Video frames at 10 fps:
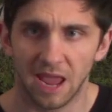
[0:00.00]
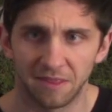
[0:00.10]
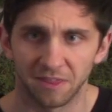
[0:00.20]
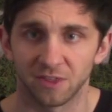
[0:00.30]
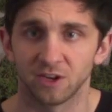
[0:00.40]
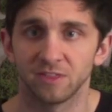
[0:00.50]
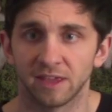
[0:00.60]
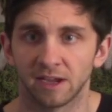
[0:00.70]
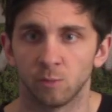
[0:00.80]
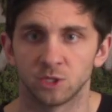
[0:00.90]
And then the third
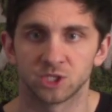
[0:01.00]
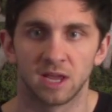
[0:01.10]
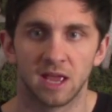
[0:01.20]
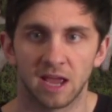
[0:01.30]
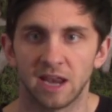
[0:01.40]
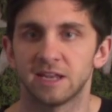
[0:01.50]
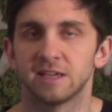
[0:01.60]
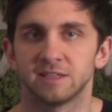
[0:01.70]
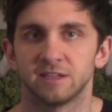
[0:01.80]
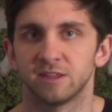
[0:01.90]
thing, which kind of
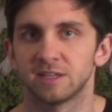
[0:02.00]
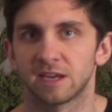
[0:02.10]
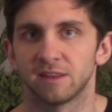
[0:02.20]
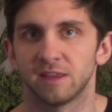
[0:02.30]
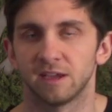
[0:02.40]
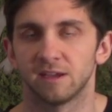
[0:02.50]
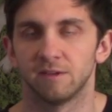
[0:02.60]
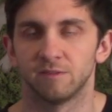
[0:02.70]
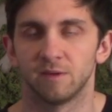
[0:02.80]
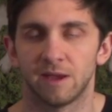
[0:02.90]
ties into the second thing
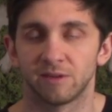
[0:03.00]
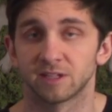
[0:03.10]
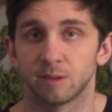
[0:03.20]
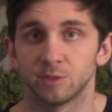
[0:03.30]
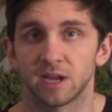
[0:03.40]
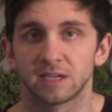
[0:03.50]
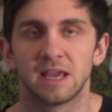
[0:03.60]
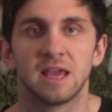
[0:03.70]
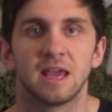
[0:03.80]
of having a subject,